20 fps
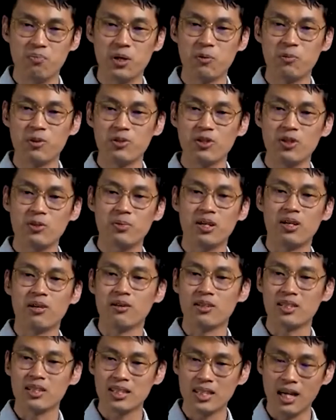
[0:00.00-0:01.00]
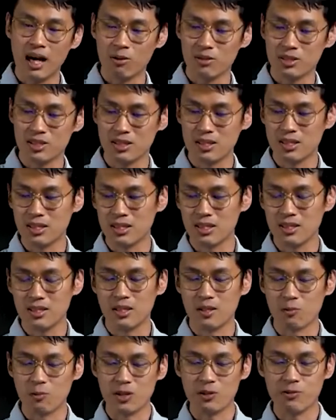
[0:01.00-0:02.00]
But when we talk about
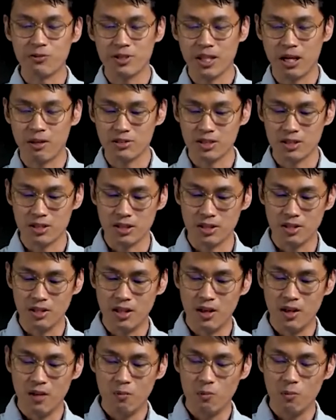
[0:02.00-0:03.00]
counselor, a wonderful counselor,